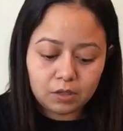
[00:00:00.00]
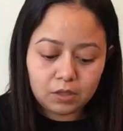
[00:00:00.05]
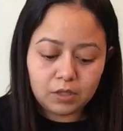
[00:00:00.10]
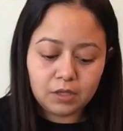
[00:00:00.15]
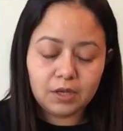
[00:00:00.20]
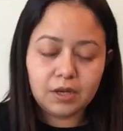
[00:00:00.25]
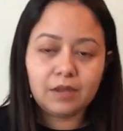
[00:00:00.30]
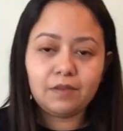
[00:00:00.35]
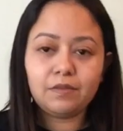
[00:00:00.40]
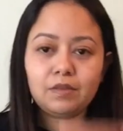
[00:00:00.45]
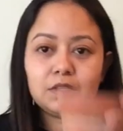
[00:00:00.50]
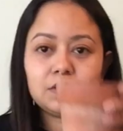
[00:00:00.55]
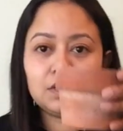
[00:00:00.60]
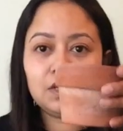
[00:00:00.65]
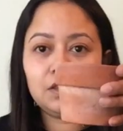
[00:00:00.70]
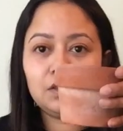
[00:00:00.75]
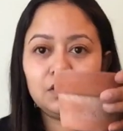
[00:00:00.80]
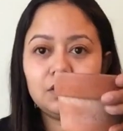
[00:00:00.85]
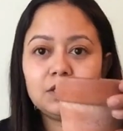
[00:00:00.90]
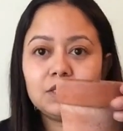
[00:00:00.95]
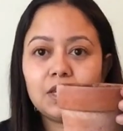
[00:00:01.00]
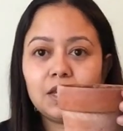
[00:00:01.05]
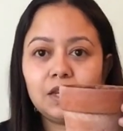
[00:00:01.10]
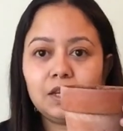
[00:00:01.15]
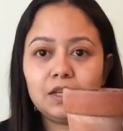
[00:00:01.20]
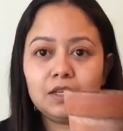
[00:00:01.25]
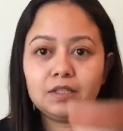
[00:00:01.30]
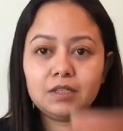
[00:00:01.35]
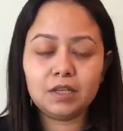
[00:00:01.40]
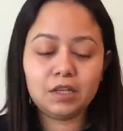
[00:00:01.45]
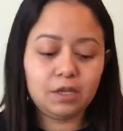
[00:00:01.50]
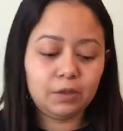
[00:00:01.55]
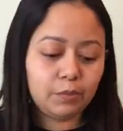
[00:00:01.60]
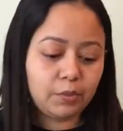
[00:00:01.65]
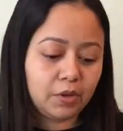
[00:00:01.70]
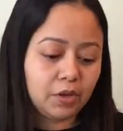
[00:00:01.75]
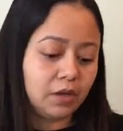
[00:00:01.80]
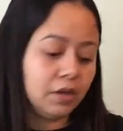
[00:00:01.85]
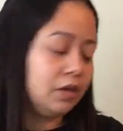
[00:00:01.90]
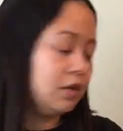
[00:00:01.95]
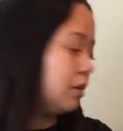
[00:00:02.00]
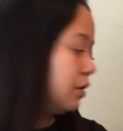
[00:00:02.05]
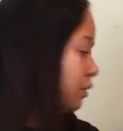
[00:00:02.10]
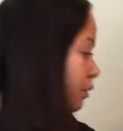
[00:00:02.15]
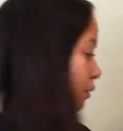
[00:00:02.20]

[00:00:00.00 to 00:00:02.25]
And then I have this other tiny pot.